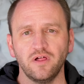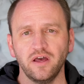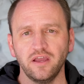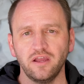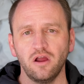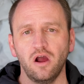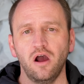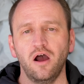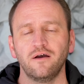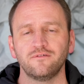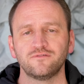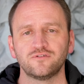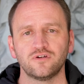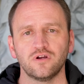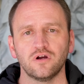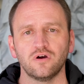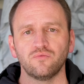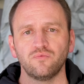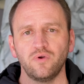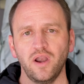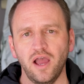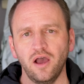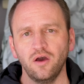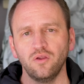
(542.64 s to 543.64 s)
like
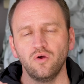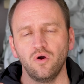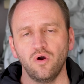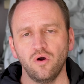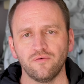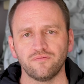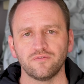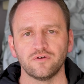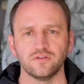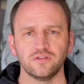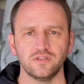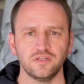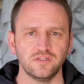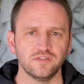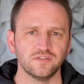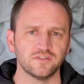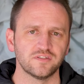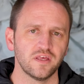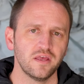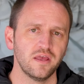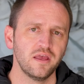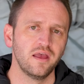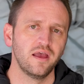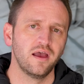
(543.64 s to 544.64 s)
off-trail route over these